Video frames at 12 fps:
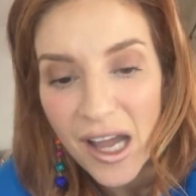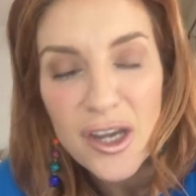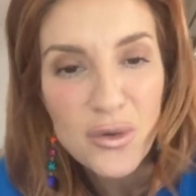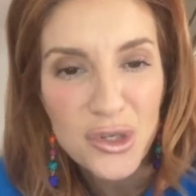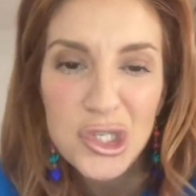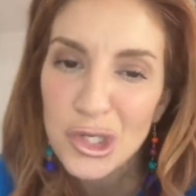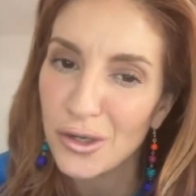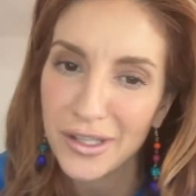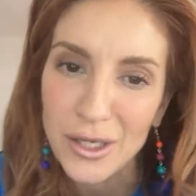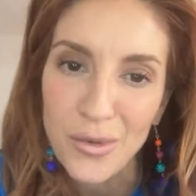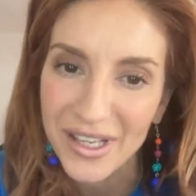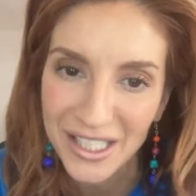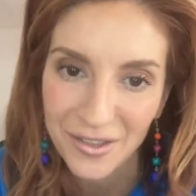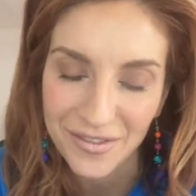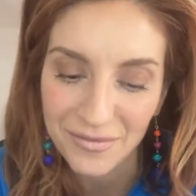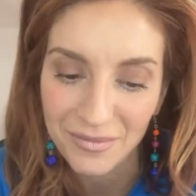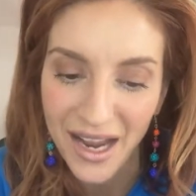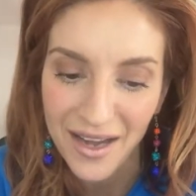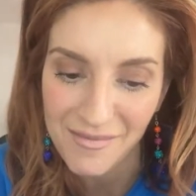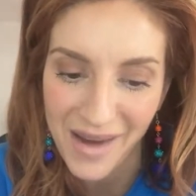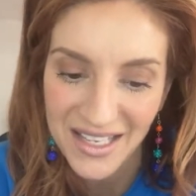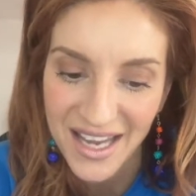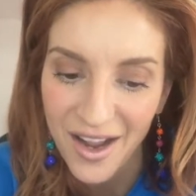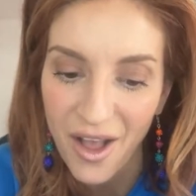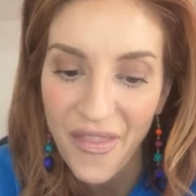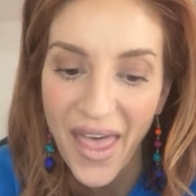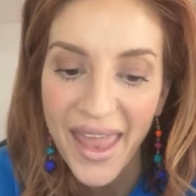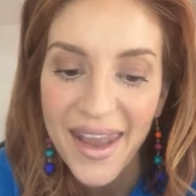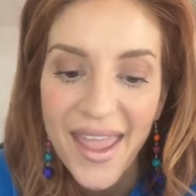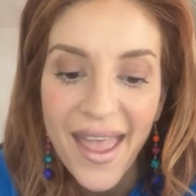You want to hear my take on that.